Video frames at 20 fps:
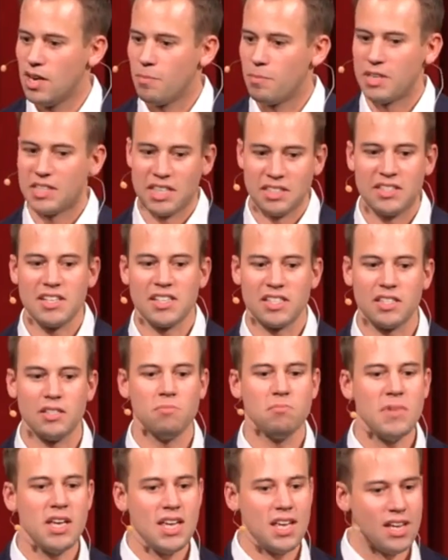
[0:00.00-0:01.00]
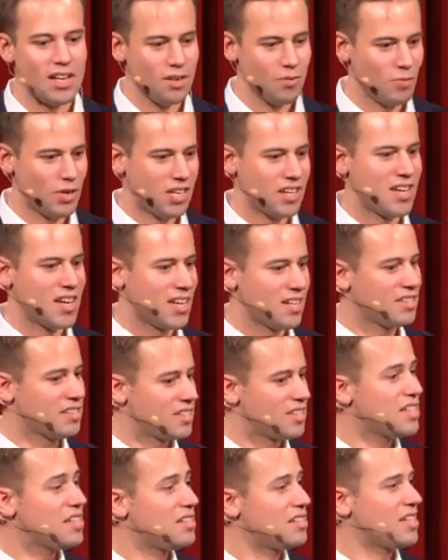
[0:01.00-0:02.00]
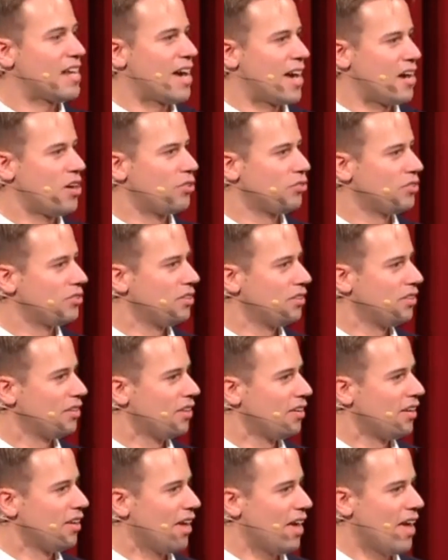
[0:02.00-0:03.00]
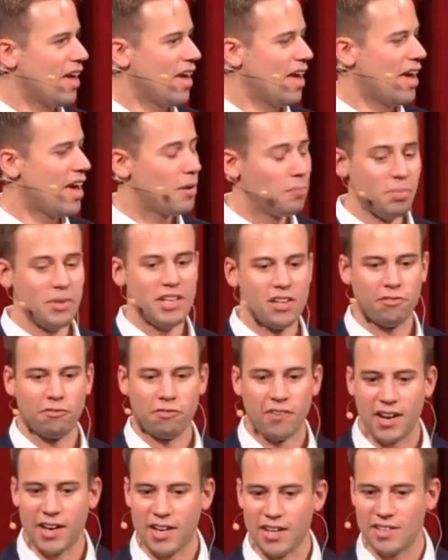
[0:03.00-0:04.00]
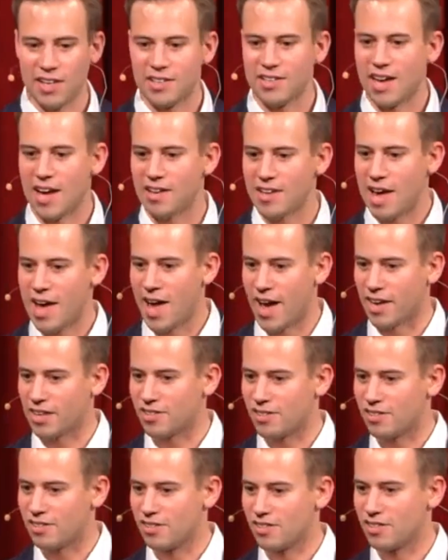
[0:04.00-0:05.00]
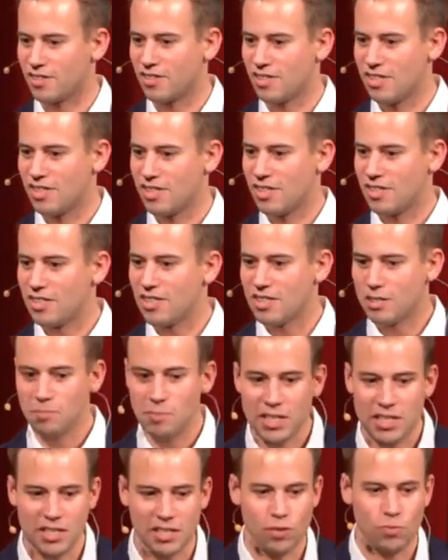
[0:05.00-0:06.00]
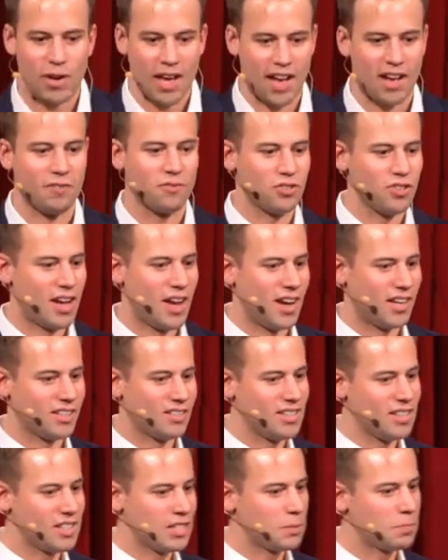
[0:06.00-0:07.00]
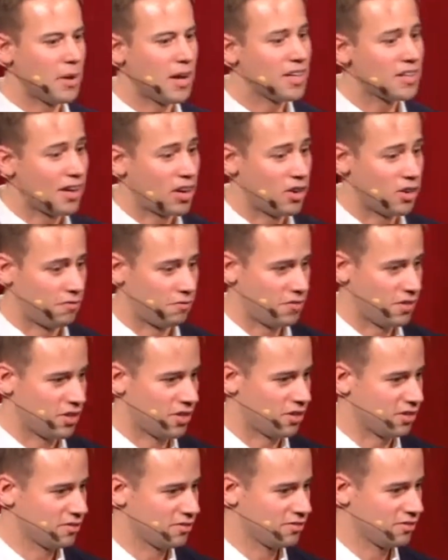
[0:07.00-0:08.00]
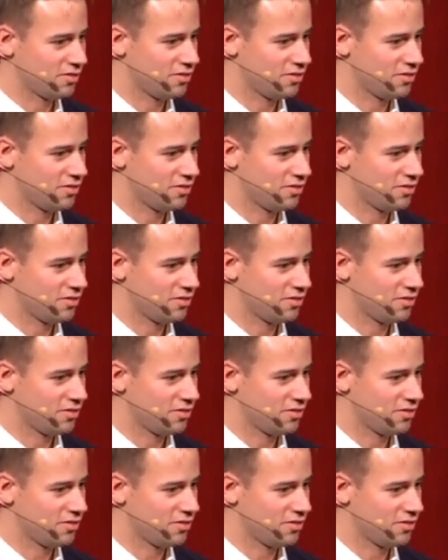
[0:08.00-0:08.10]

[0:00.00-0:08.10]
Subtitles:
But that doesn't mean we can sit down and be afraid and not act. This means we have to act despite our fear.